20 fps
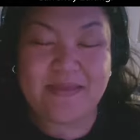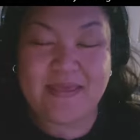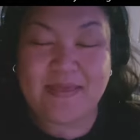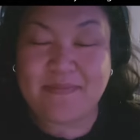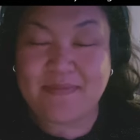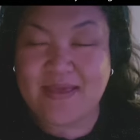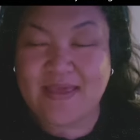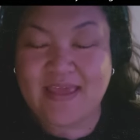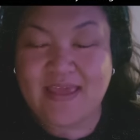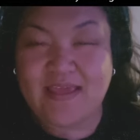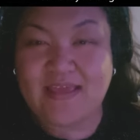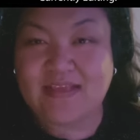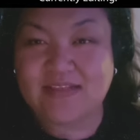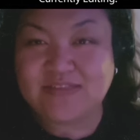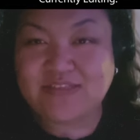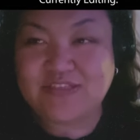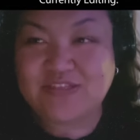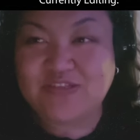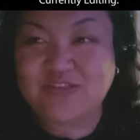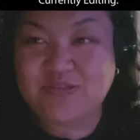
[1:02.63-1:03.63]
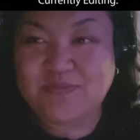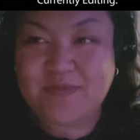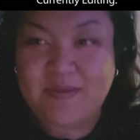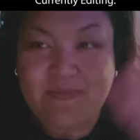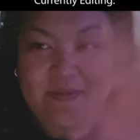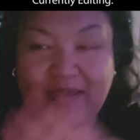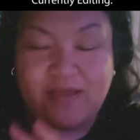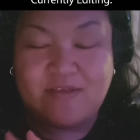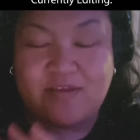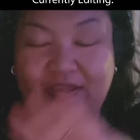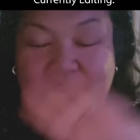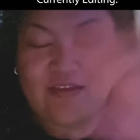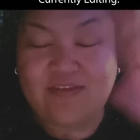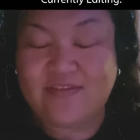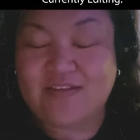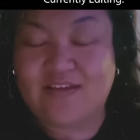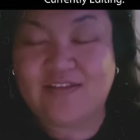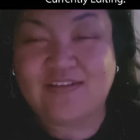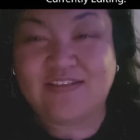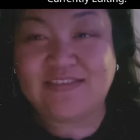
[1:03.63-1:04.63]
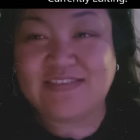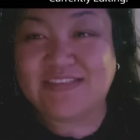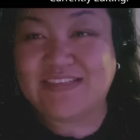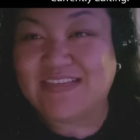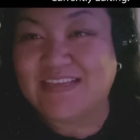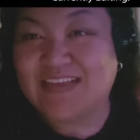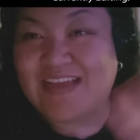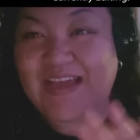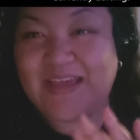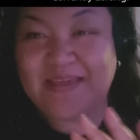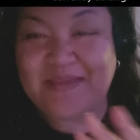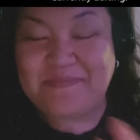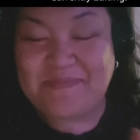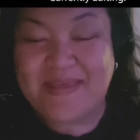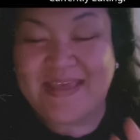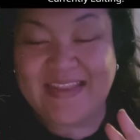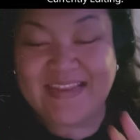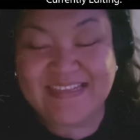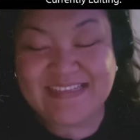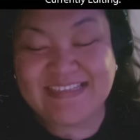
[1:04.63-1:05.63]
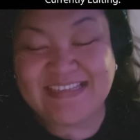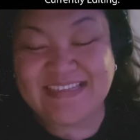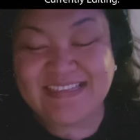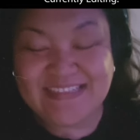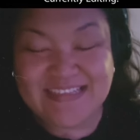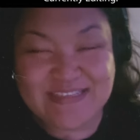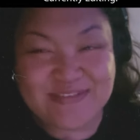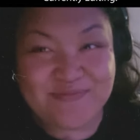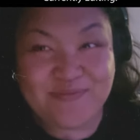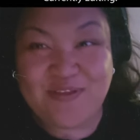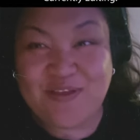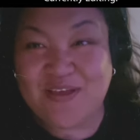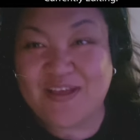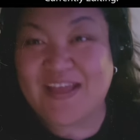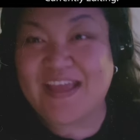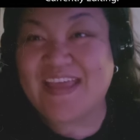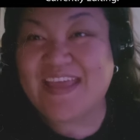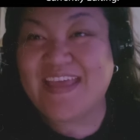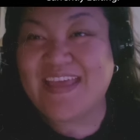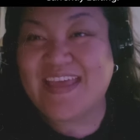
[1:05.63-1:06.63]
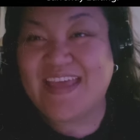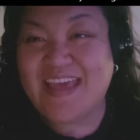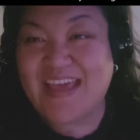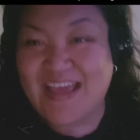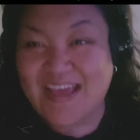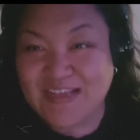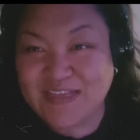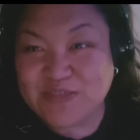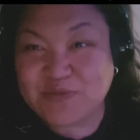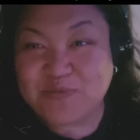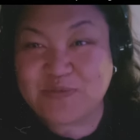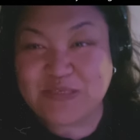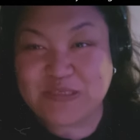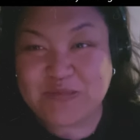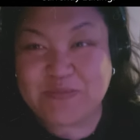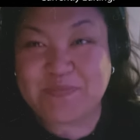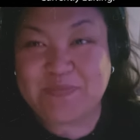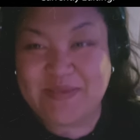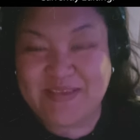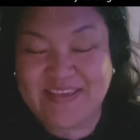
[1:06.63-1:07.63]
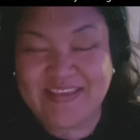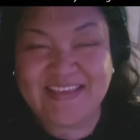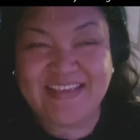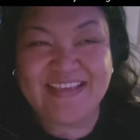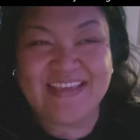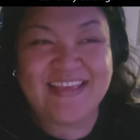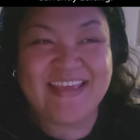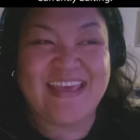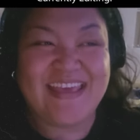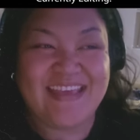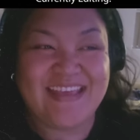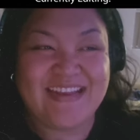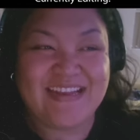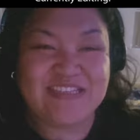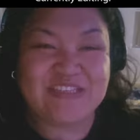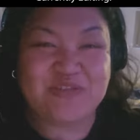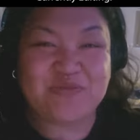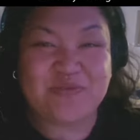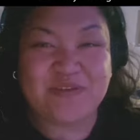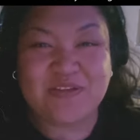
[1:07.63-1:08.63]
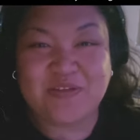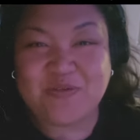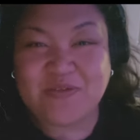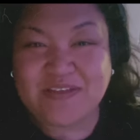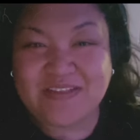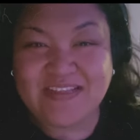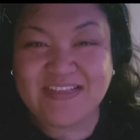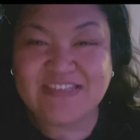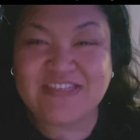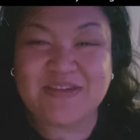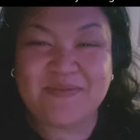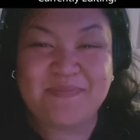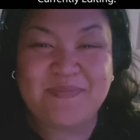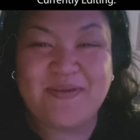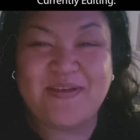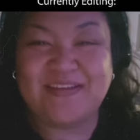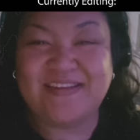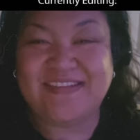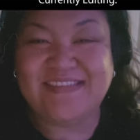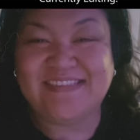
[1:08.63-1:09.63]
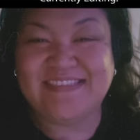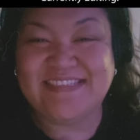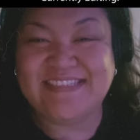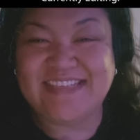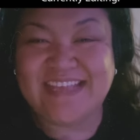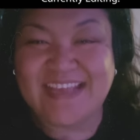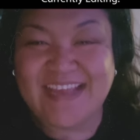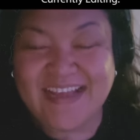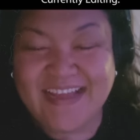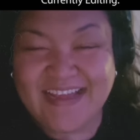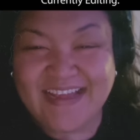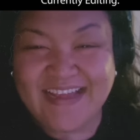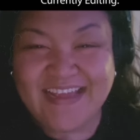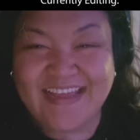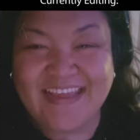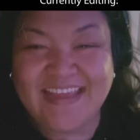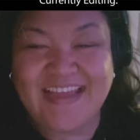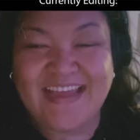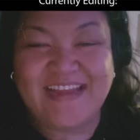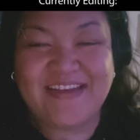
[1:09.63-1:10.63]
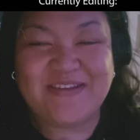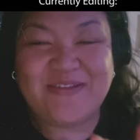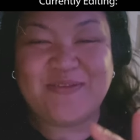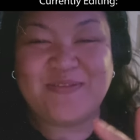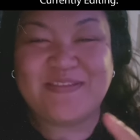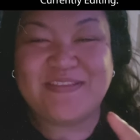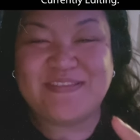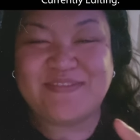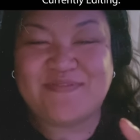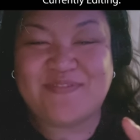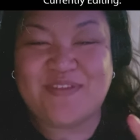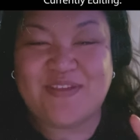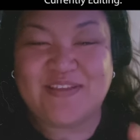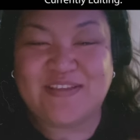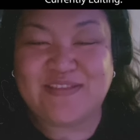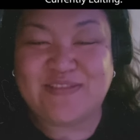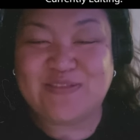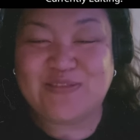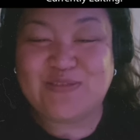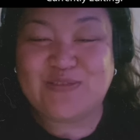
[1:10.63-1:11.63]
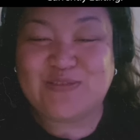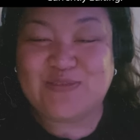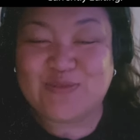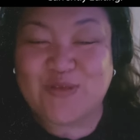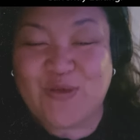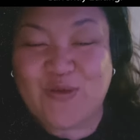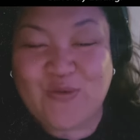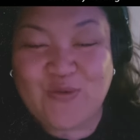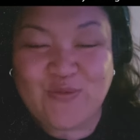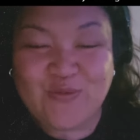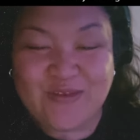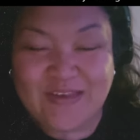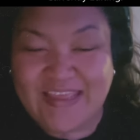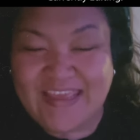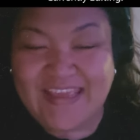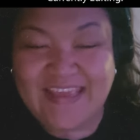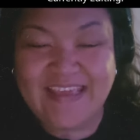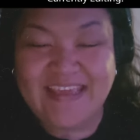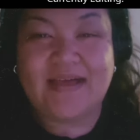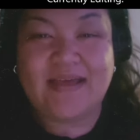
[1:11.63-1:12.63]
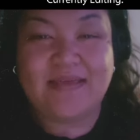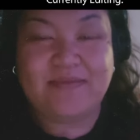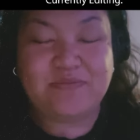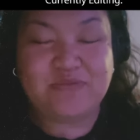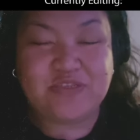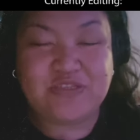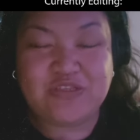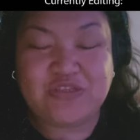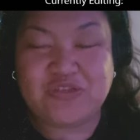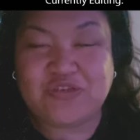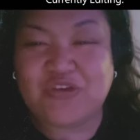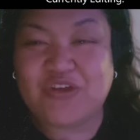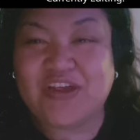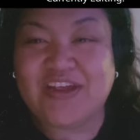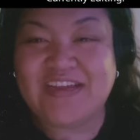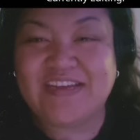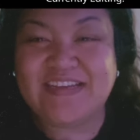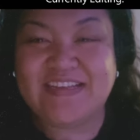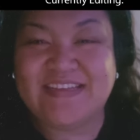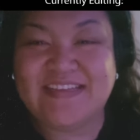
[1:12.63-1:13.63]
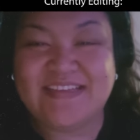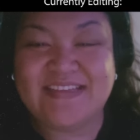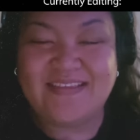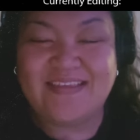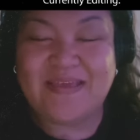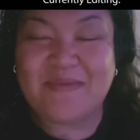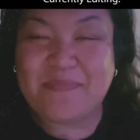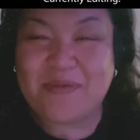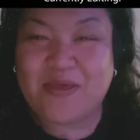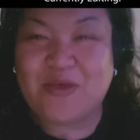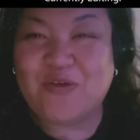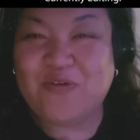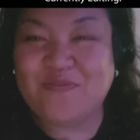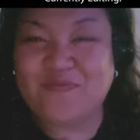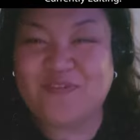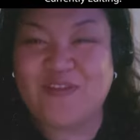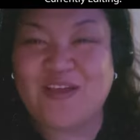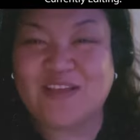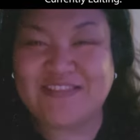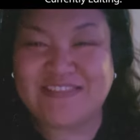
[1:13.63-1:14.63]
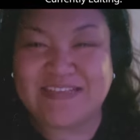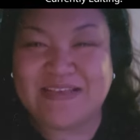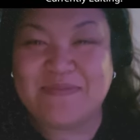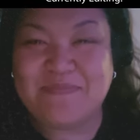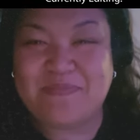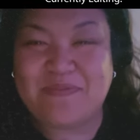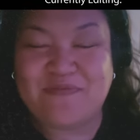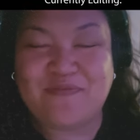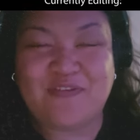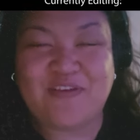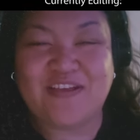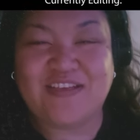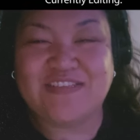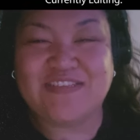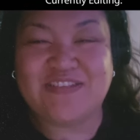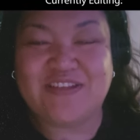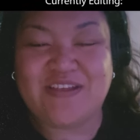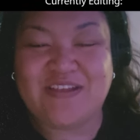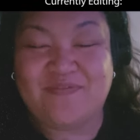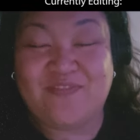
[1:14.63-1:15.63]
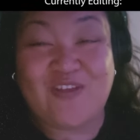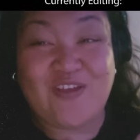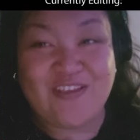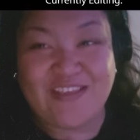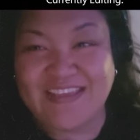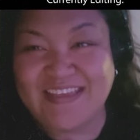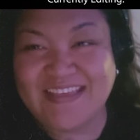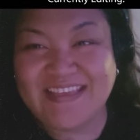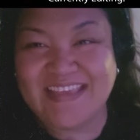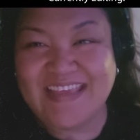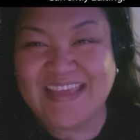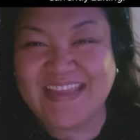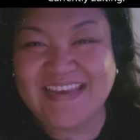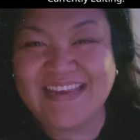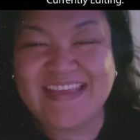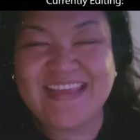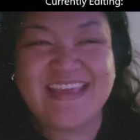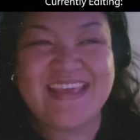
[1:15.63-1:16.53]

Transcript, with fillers: MIA, excuse my background, honestly. I am editing this vlog as we speak, and I just want to quickly jump on and just say hi. I know this vlog is so late. I'm just trying to get my old vlogs up before I start vlogging again.